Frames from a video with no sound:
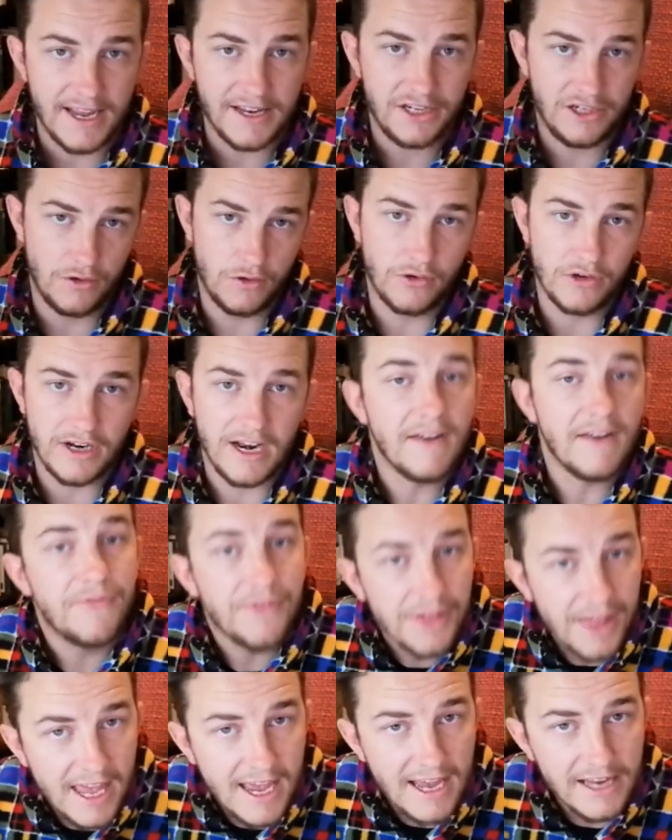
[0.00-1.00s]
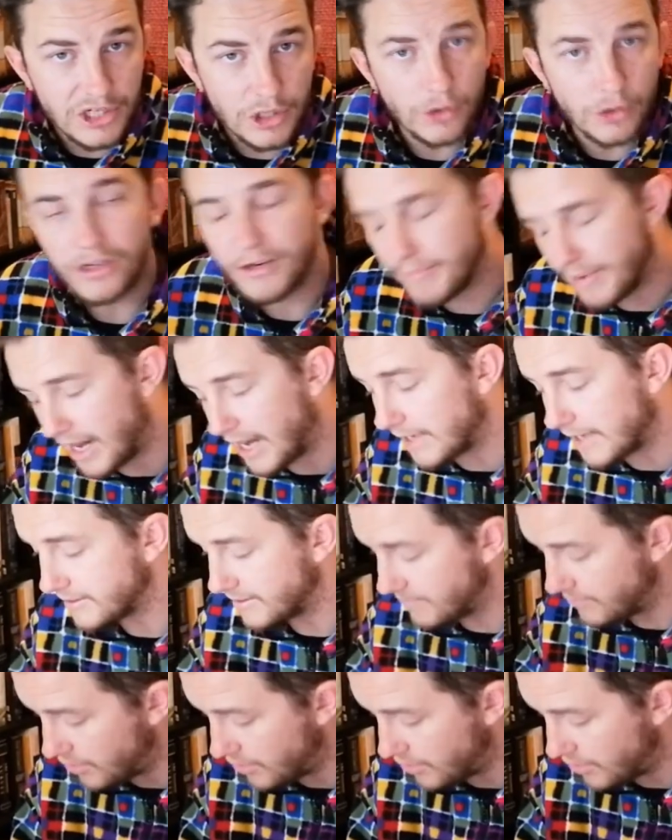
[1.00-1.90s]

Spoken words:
children, and for their children to pass them